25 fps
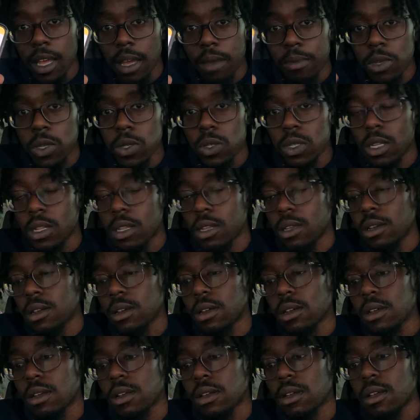I'm using
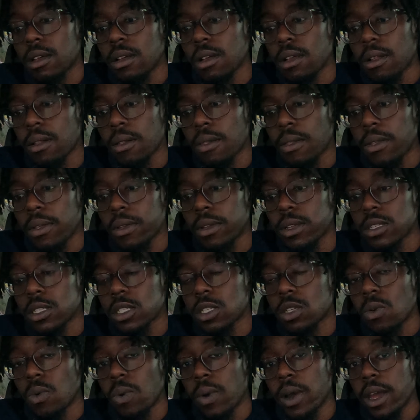the
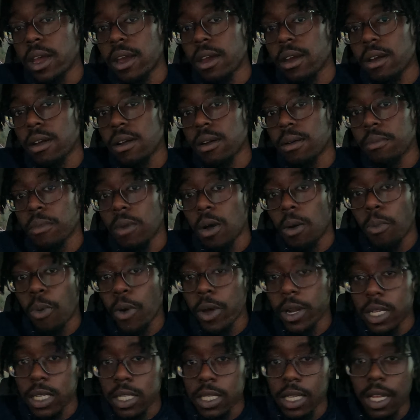Square
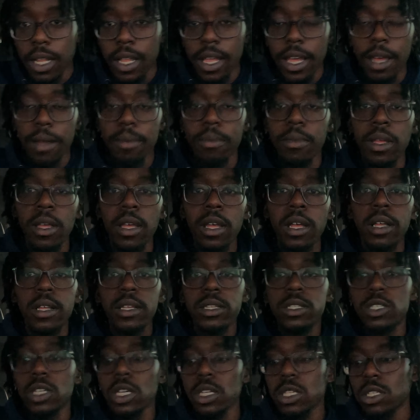point of sale app
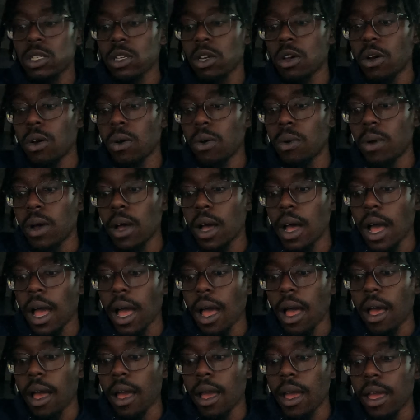just so
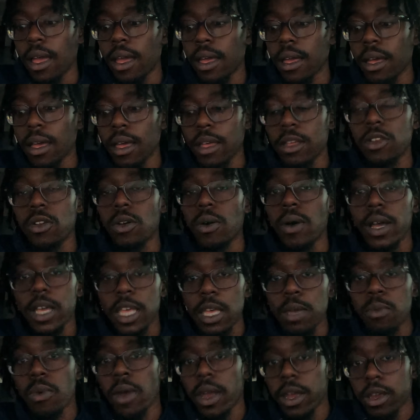I
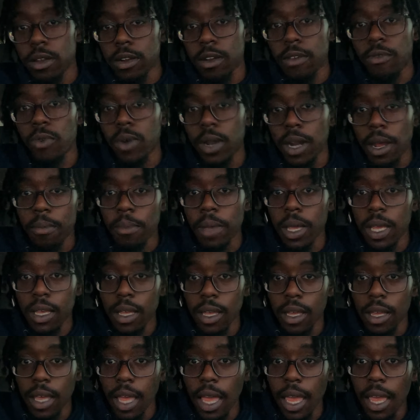keep record of what I'm
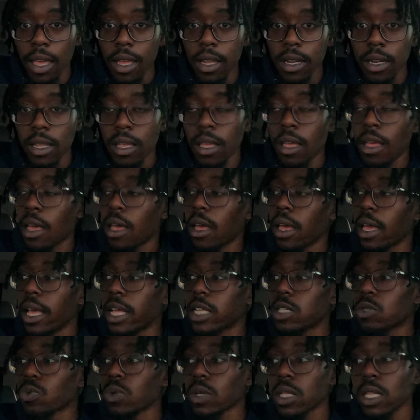making. And
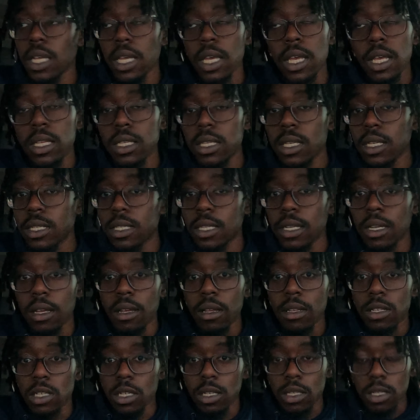it's really easy
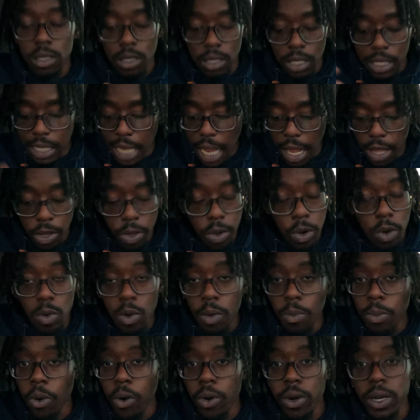to just download a
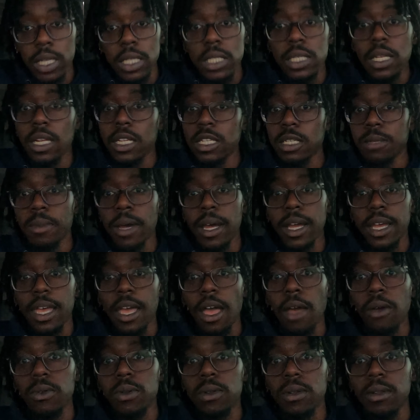report and send it to my
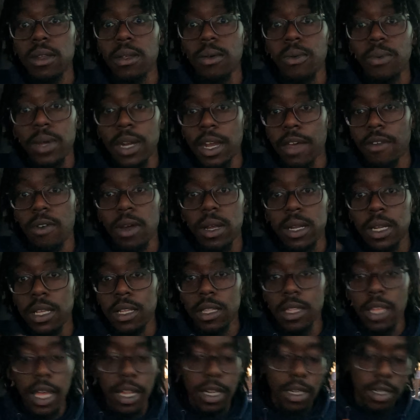accountant whenever I
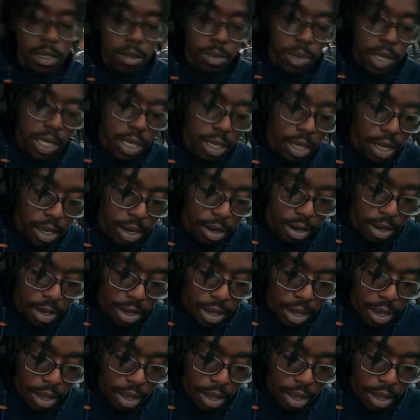need that to be done.